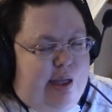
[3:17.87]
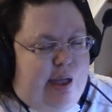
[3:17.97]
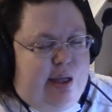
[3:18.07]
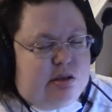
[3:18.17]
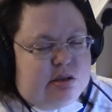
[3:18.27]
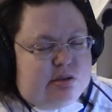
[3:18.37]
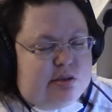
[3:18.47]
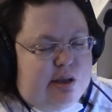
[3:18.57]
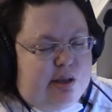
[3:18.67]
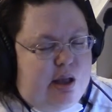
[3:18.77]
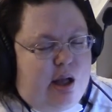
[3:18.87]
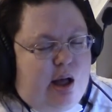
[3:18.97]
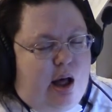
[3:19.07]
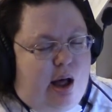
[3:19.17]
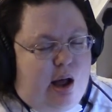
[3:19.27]
it's
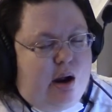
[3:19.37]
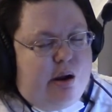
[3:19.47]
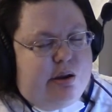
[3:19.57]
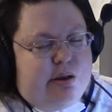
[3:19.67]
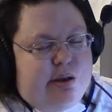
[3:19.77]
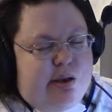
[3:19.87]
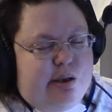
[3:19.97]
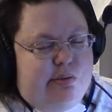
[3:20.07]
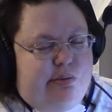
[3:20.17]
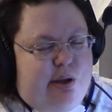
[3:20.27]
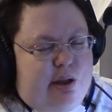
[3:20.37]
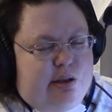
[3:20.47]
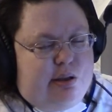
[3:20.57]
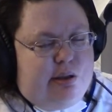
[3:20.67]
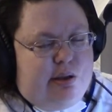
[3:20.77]
hard
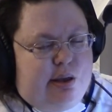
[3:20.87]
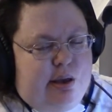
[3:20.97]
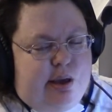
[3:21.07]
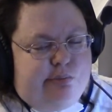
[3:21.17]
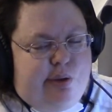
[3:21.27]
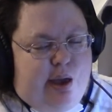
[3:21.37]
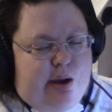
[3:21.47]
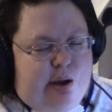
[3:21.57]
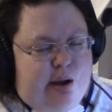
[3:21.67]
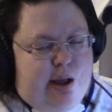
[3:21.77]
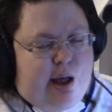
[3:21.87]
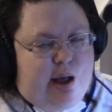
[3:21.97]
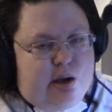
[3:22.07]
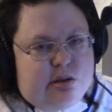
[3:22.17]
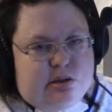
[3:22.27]
when you compare
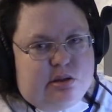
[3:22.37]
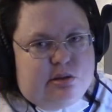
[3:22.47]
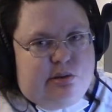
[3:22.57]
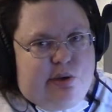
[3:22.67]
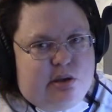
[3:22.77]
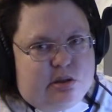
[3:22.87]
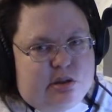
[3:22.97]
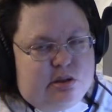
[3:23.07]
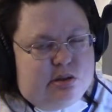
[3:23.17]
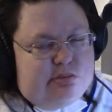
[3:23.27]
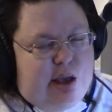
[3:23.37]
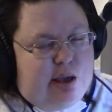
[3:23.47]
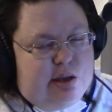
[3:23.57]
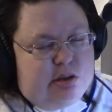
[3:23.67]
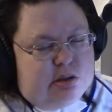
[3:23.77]
our situations
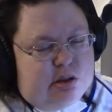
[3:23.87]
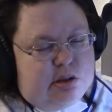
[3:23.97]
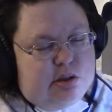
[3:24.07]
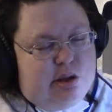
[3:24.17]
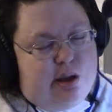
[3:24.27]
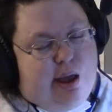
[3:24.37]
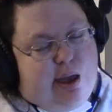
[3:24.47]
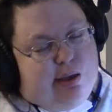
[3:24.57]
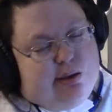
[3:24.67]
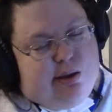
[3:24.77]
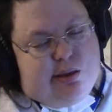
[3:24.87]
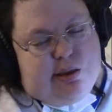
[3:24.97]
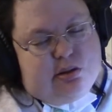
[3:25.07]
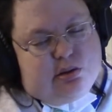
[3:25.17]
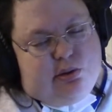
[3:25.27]
because, you know, at
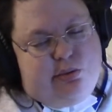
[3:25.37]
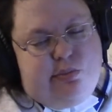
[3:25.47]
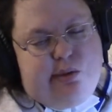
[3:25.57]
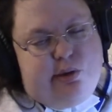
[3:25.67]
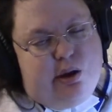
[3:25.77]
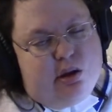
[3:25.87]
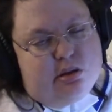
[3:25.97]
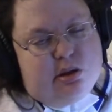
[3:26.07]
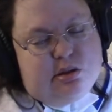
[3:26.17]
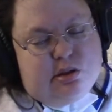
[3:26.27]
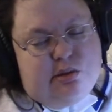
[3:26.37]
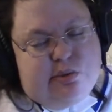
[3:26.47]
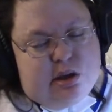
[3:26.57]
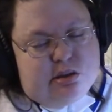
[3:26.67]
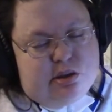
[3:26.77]
this point, maybe hers isn't
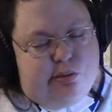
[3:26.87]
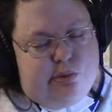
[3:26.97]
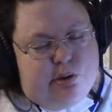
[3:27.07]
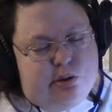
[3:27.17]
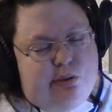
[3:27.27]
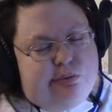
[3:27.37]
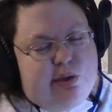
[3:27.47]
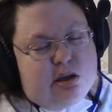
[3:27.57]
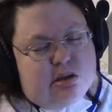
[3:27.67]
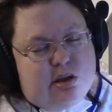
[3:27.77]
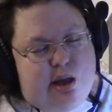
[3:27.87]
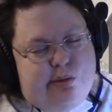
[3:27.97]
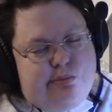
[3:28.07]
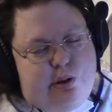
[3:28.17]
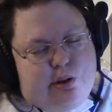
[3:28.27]

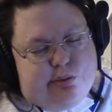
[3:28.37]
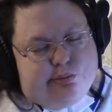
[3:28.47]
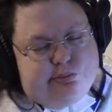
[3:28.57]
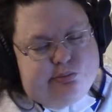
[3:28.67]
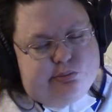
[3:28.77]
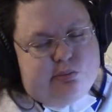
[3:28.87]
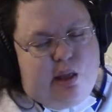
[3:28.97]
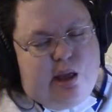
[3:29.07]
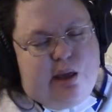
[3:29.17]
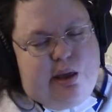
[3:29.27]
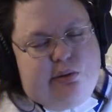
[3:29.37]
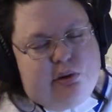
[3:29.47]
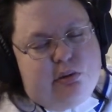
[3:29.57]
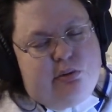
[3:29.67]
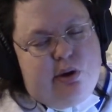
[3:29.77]
fixable.
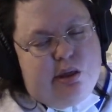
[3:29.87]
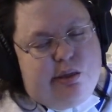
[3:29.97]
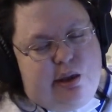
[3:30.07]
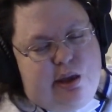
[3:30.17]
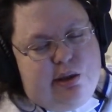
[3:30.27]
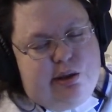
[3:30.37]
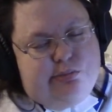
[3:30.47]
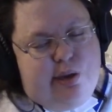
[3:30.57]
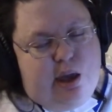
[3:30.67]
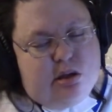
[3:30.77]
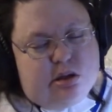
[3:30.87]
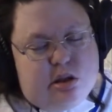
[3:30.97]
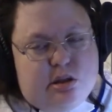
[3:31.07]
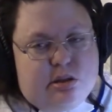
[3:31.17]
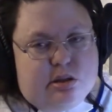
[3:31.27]
Even with
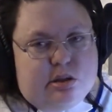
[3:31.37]
inpatient,